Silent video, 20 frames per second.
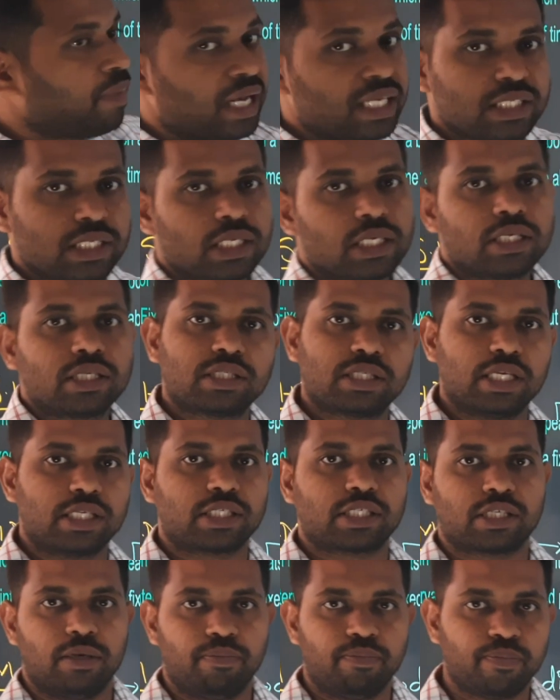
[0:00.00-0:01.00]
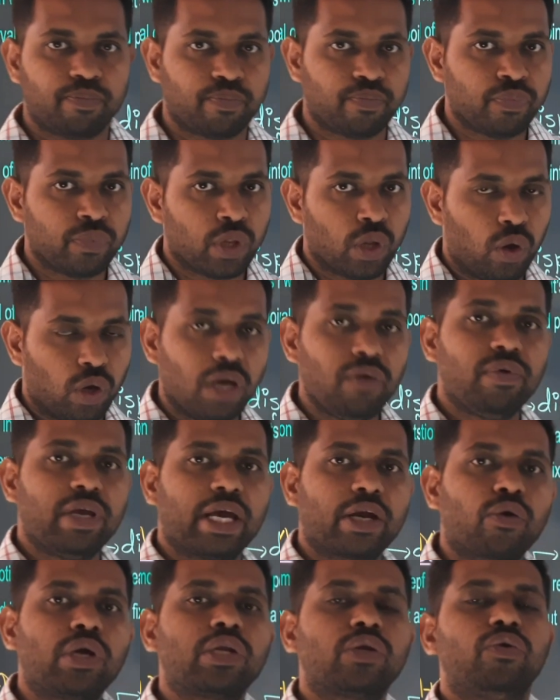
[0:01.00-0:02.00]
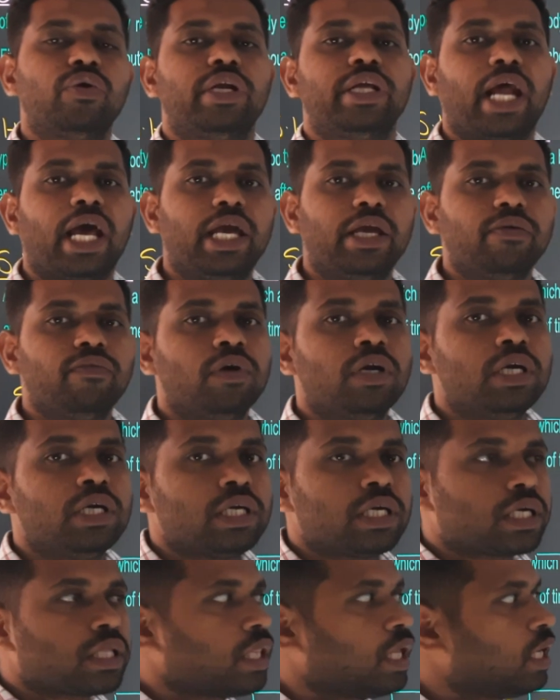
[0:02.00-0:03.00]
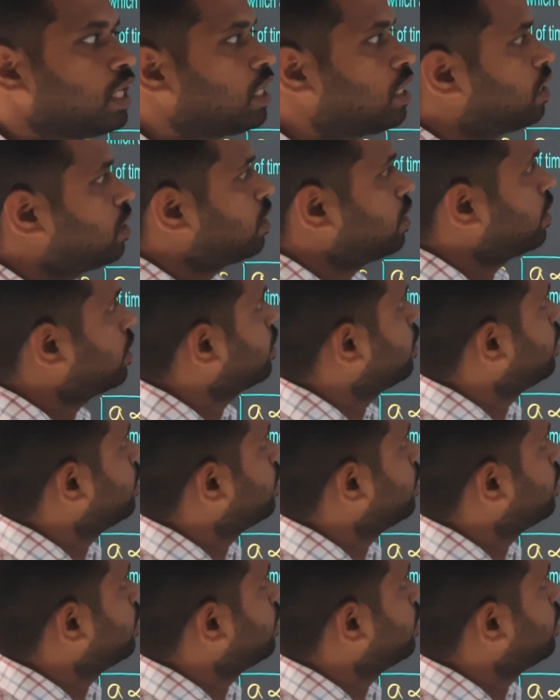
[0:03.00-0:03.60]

mass system. Okay, we are going to derive the